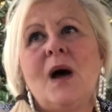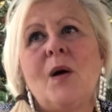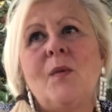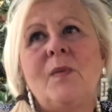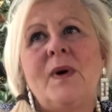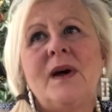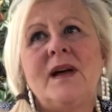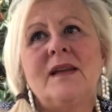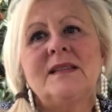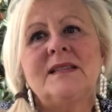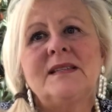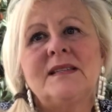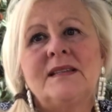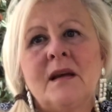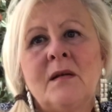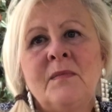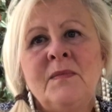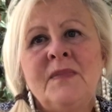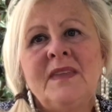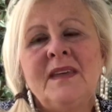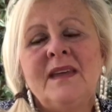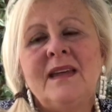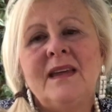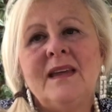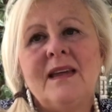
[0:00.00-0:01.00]
But
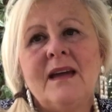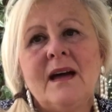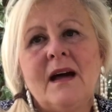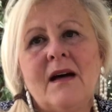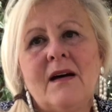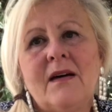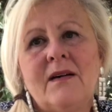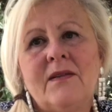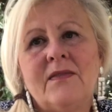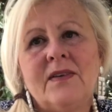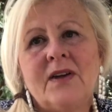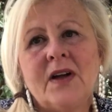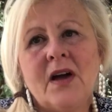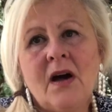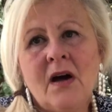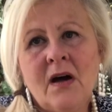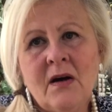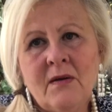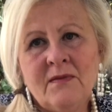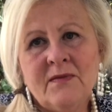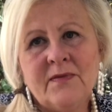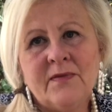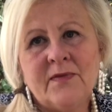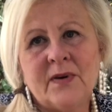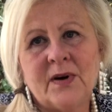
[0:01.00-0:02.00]
something of
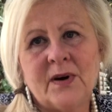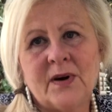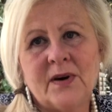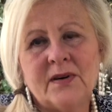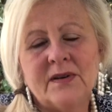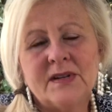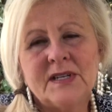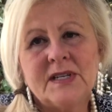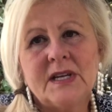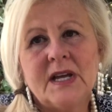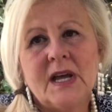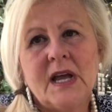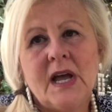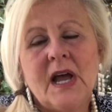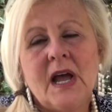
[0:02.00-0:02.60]
comfort,